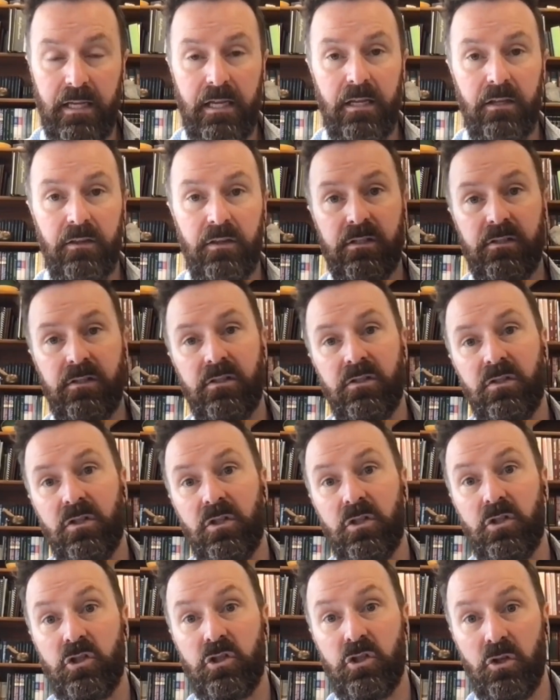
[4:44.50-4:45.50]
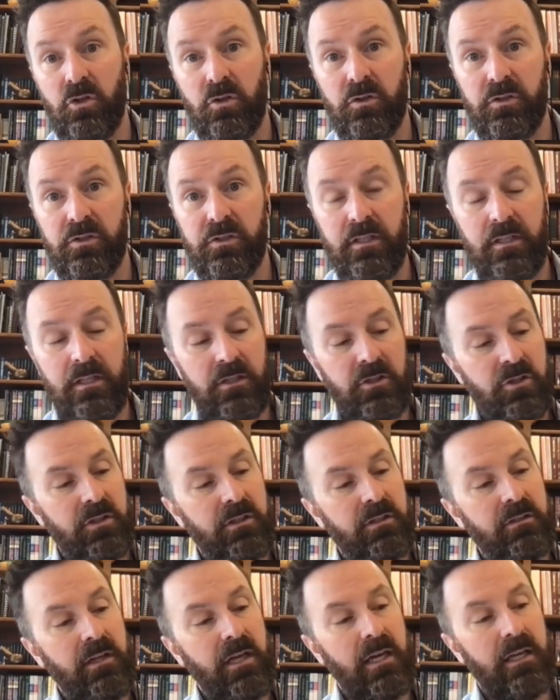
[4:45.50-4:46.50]
This is the journals
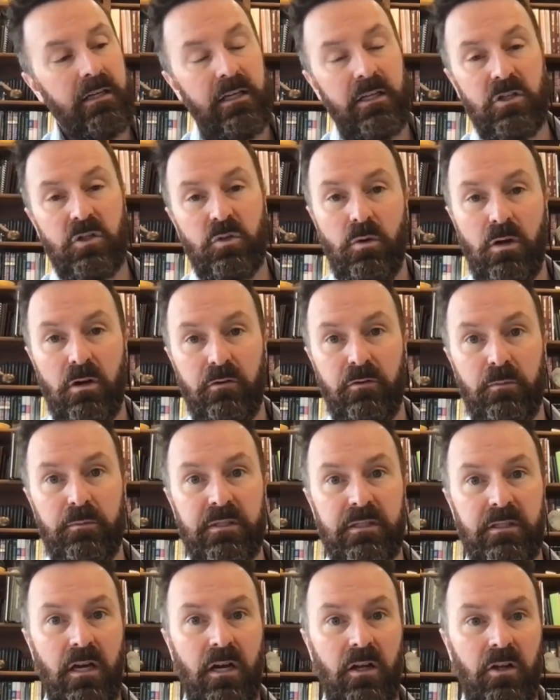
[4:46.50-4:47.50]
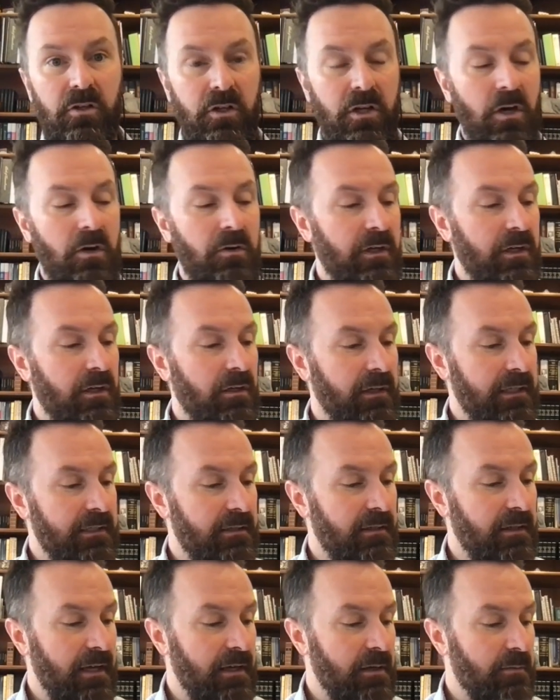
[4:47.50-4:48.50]
edition, and each one of them is color-coded. I'll get to
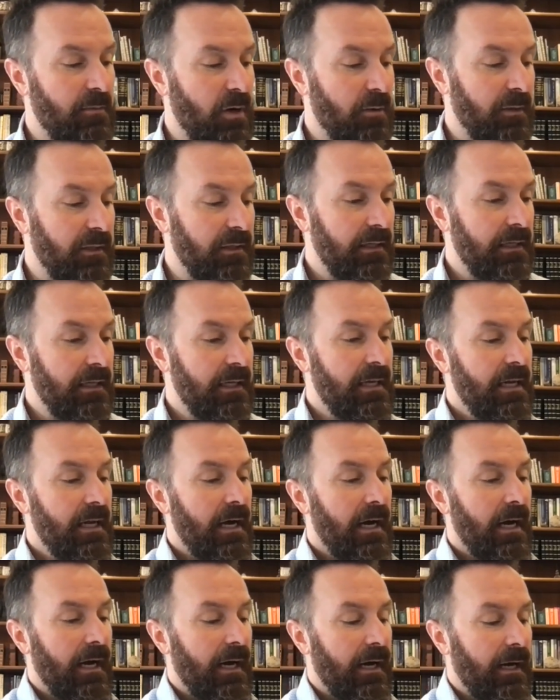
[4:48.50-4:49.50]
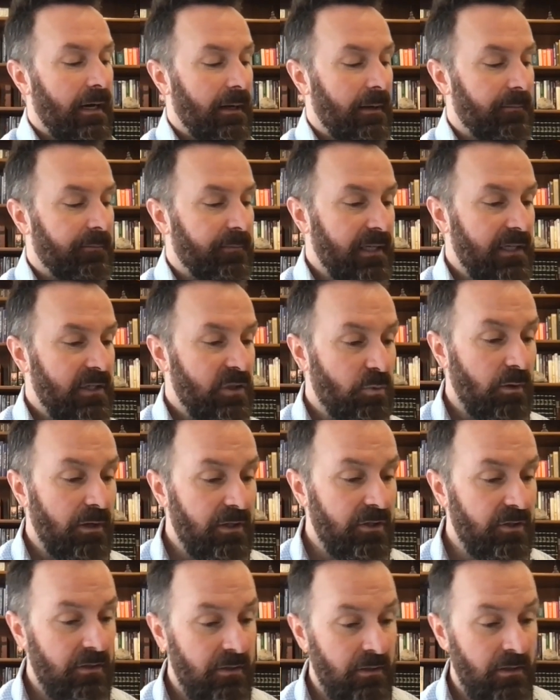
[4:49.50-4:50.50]
that in a moment. Each one
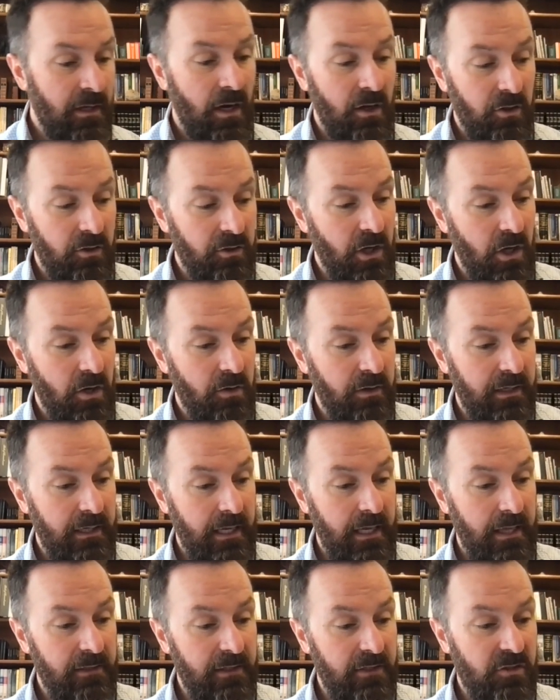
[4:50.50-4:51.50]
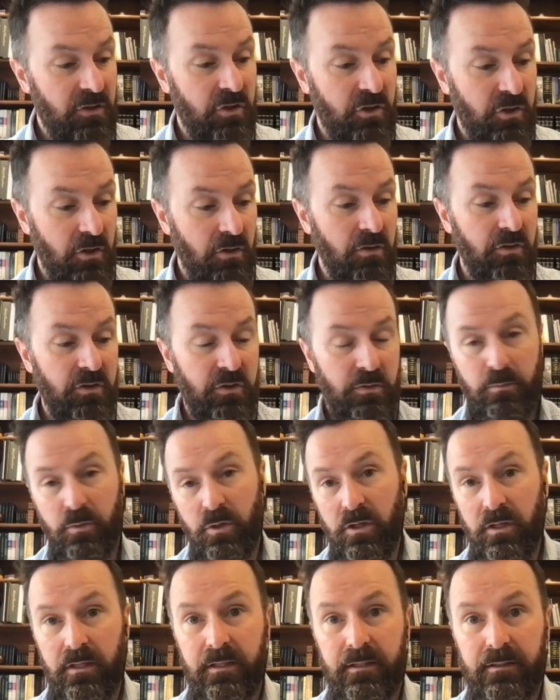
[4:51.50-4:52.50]
is color-coded, and this journals
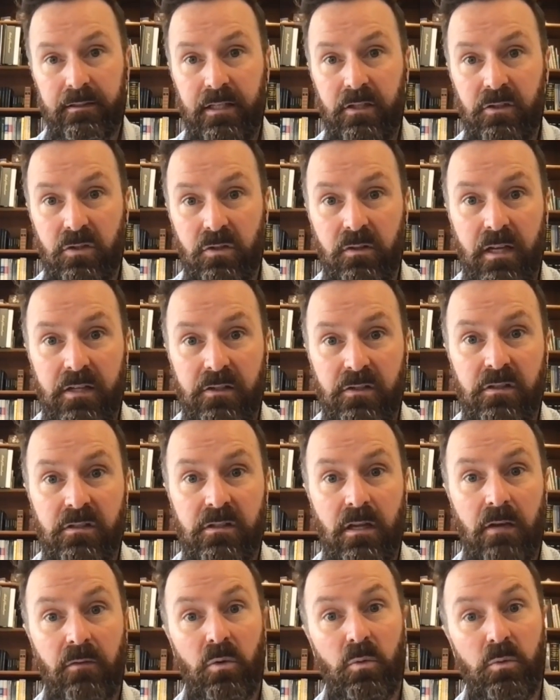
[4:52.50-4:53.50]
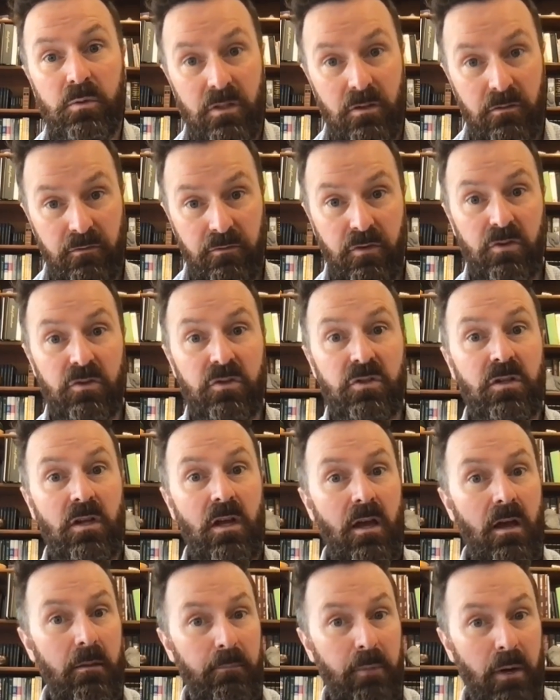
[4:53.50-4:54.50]
book in 2007 was the first
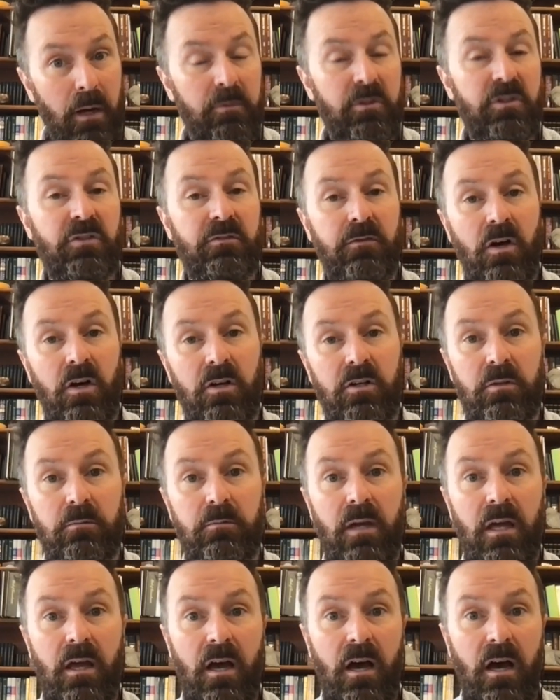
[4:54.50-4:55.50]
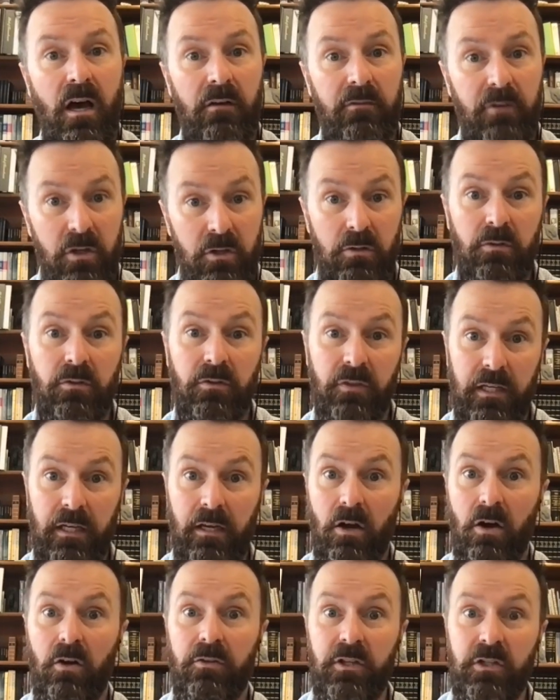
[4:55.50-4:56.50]
published volume of a new thing
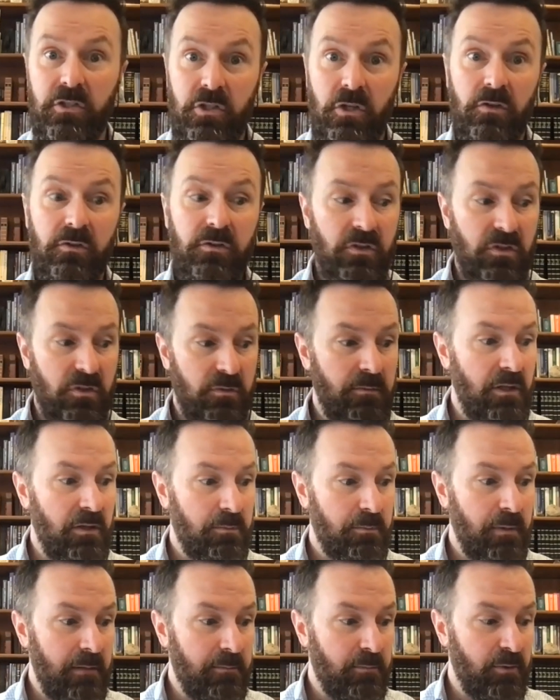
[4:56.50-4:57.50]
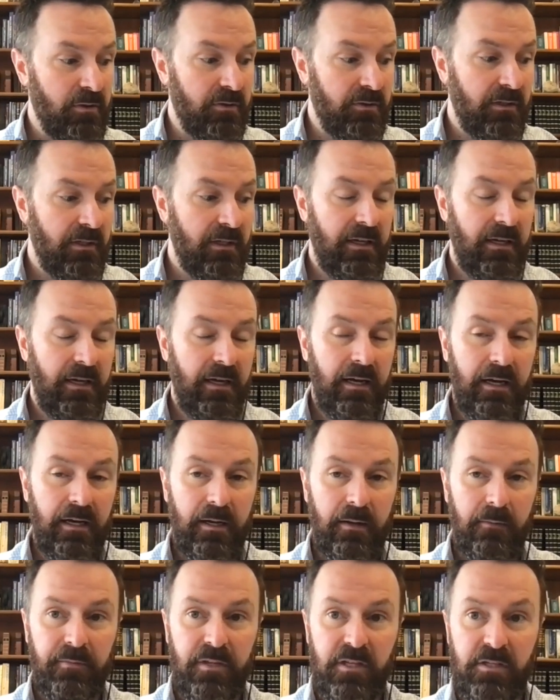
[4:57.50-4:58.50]
called the Joseph Smith Papers.
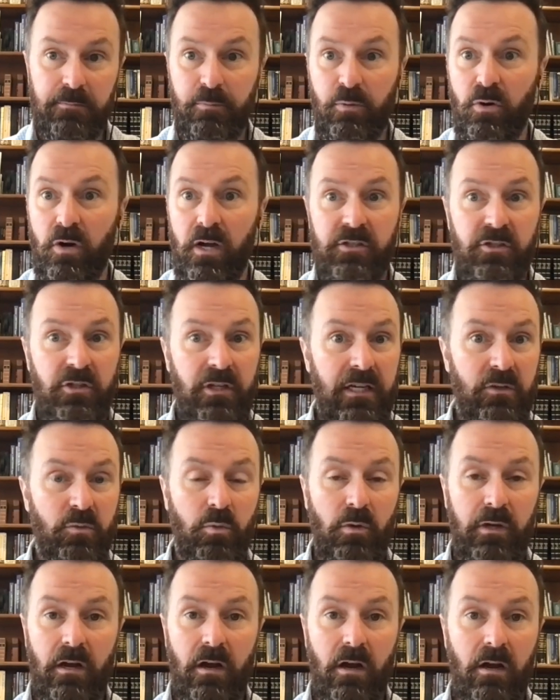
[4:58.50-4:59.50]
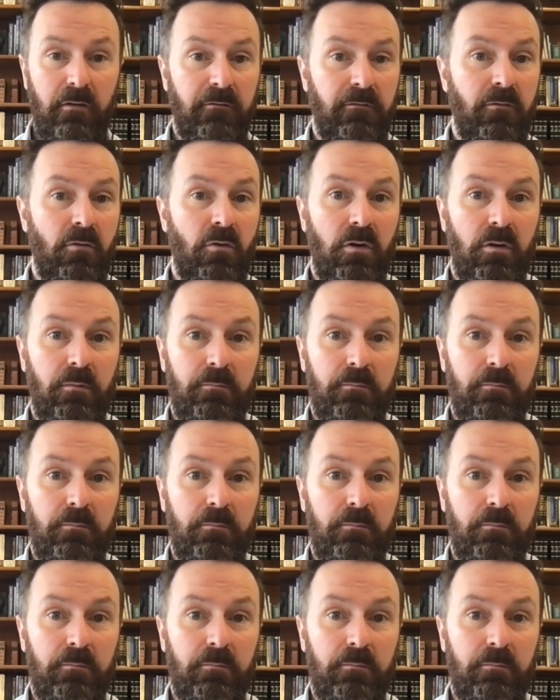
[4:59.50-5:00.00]
This project went on for